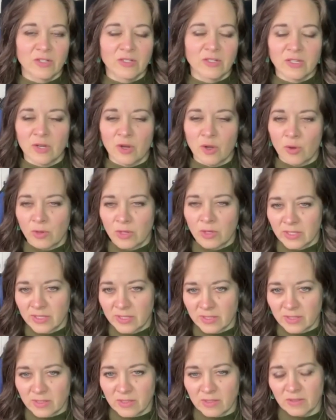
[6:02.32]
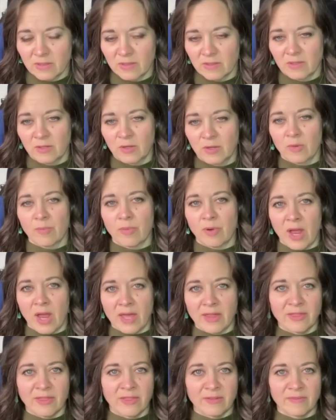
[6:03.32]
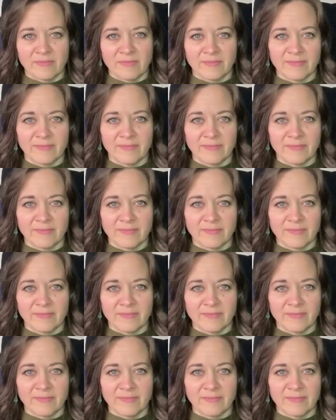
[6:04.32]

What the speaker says: Just notice your breath.